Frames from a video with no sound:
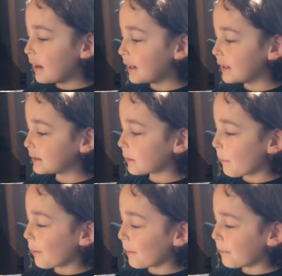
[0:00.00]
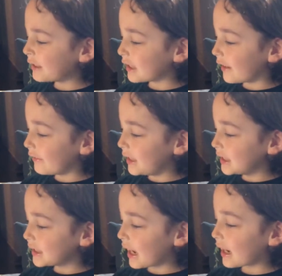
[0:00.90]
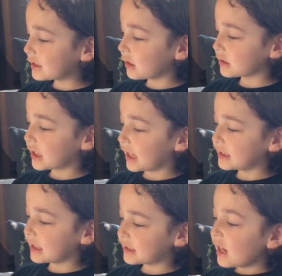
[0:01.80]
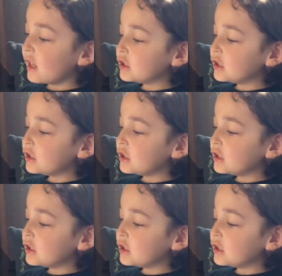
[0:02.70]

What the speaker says: It is the purpose of these exercises